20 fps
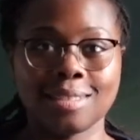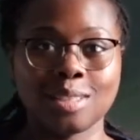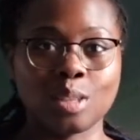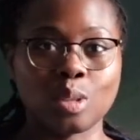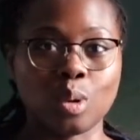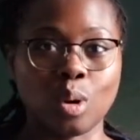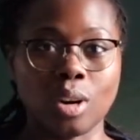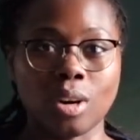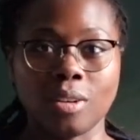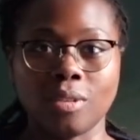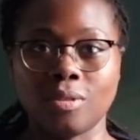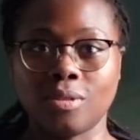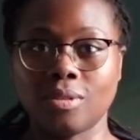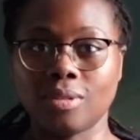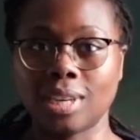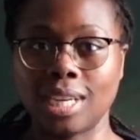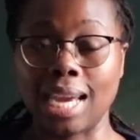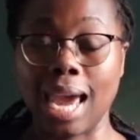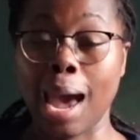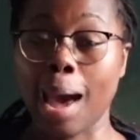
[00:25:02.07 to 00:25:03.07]
sort of
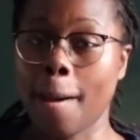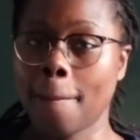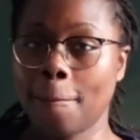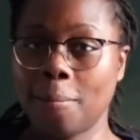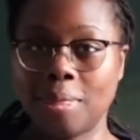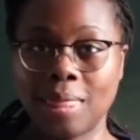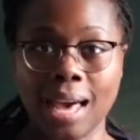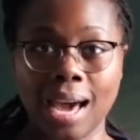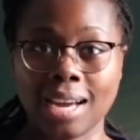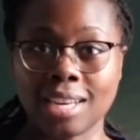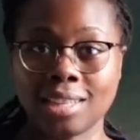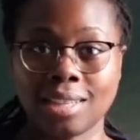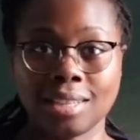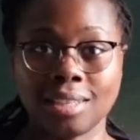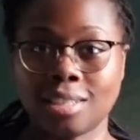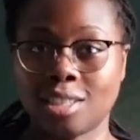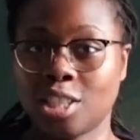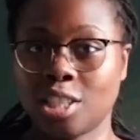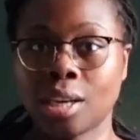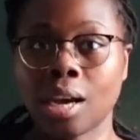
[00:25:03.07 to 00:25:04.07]
gap that the
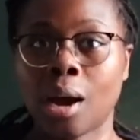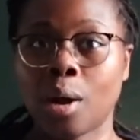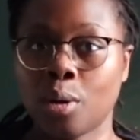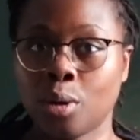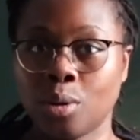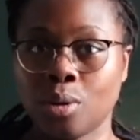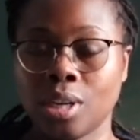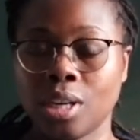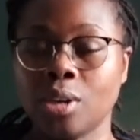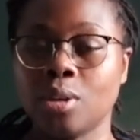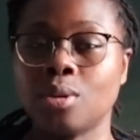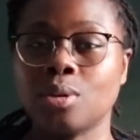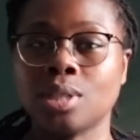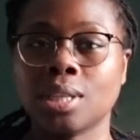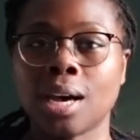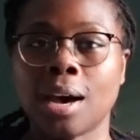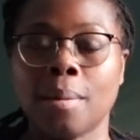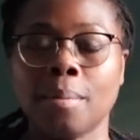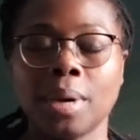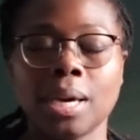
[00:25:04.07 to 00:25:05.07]
Chiaogu needles
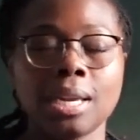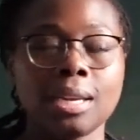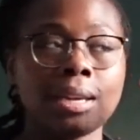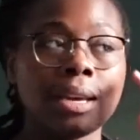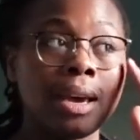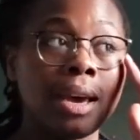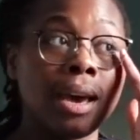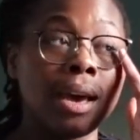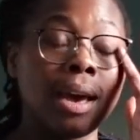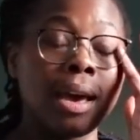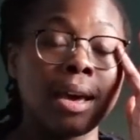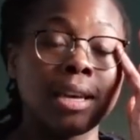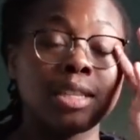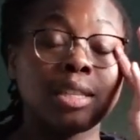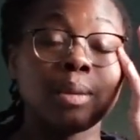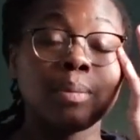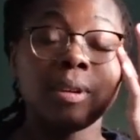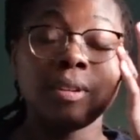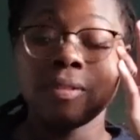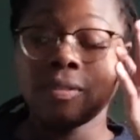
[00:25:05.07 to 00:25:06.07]
come in.
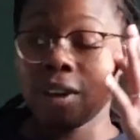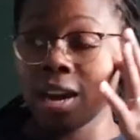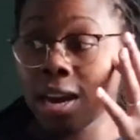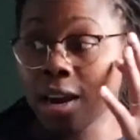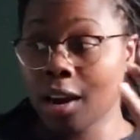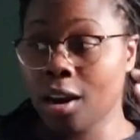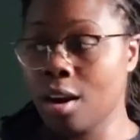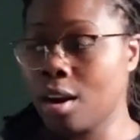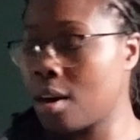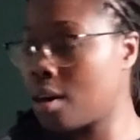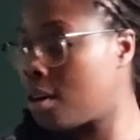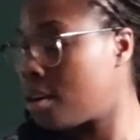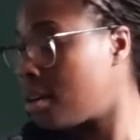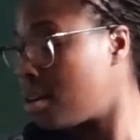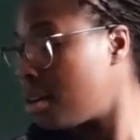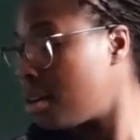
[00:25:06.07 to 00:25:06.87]
To be fair,